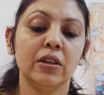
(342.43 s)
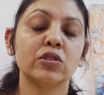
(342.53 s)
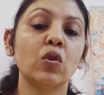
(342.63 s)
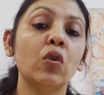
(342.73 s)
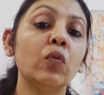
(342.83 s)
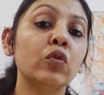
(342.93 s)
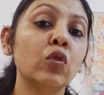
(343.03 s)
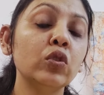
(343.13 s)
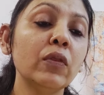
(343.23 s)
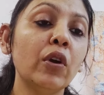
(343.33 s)
So
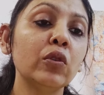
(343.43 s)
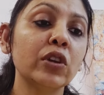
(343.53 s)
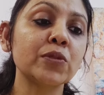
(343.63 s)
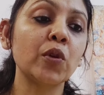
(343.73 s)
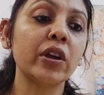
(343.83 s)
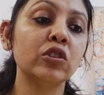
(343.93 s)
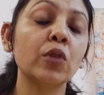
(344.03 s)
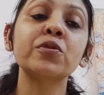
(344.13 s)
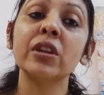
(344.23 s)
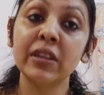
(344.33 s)
do they want to explore other
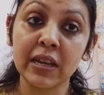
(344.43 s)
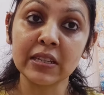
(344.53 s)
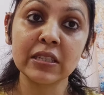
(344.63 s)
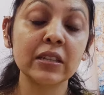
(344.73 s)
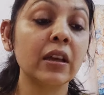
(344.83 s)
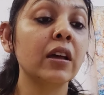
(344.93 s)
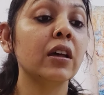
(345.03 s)
option? Yes.